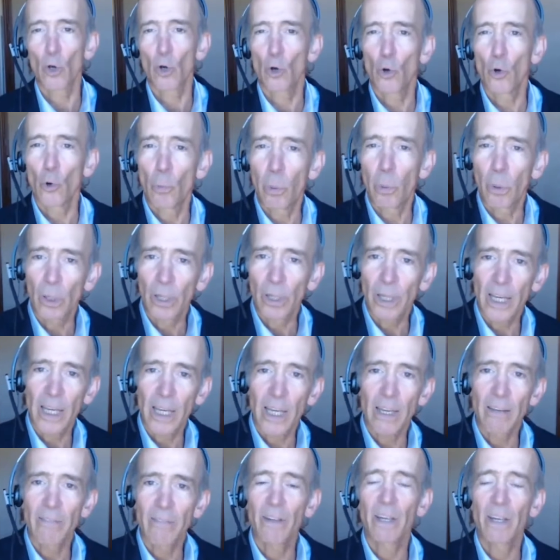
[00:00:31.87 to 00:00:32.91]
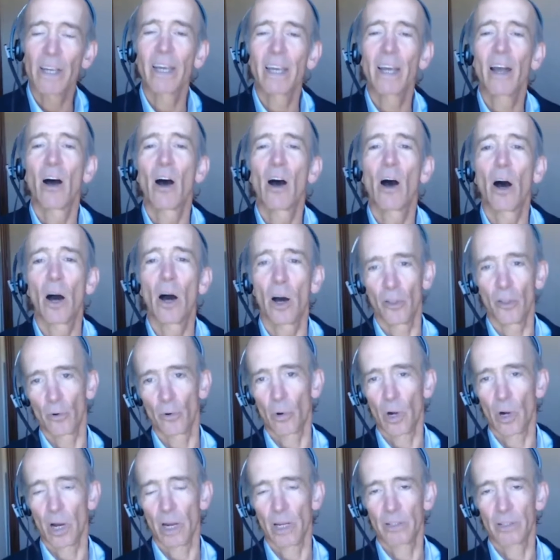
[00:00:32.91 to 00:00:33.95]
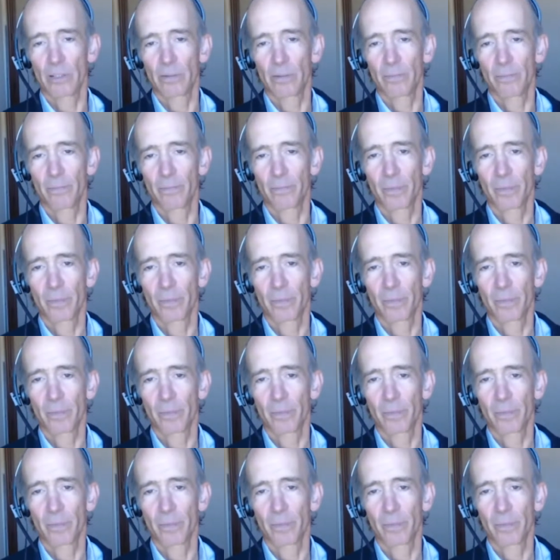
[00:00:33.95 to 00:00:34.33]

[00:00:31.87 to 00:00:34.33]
who believe otherwise?